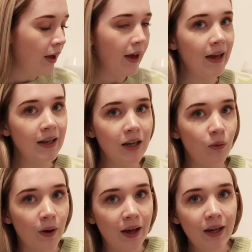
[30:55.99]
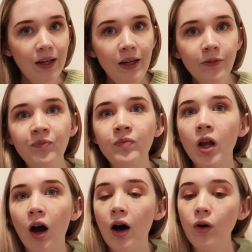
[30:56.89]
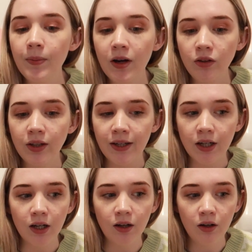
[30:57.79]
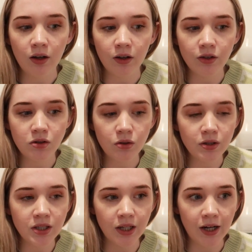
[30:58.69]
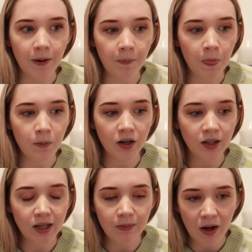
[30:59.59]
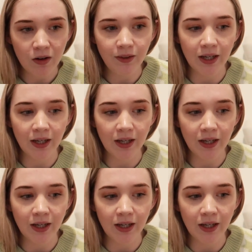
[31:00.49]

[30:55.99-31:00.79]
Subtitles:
Anyway, I'll get back on later. I'm going to cook dinner now. I'm going to get back on